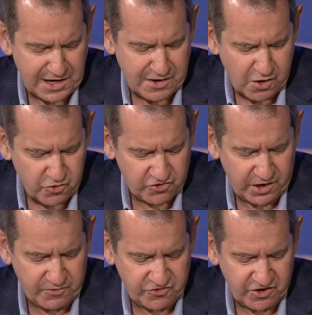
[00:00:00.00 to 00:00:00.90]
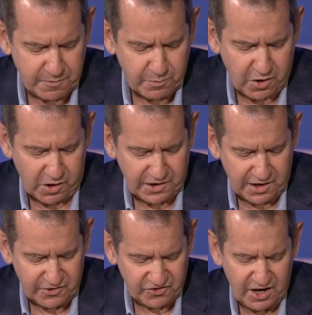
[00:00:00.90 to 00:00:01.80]
notion of
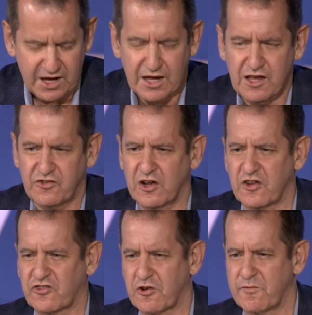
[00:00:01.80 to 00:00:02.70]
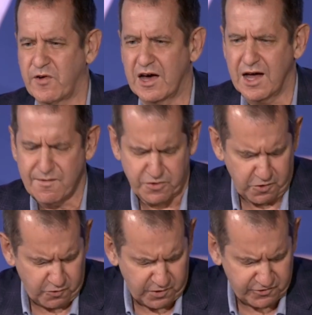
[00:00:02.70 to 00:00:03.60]
submarkets is going to survive their
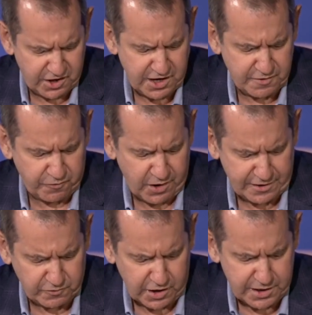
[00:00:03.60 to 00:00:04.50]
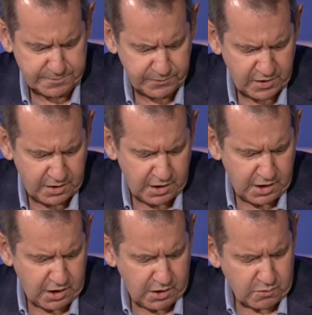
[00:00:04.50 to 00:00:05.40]
critique, frankly.
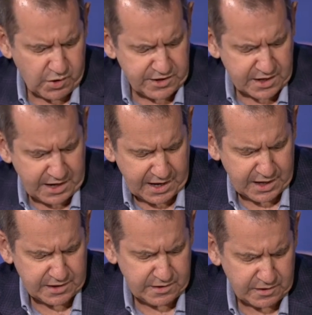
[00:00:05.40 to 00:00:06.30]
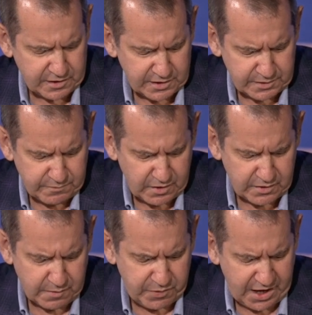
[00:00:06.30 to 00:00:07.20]
We then had
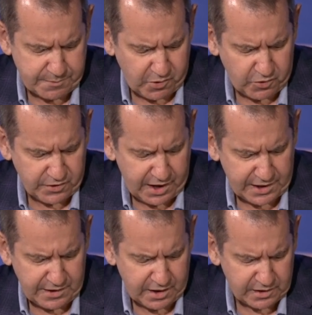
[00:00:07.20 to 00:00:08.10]
the paper that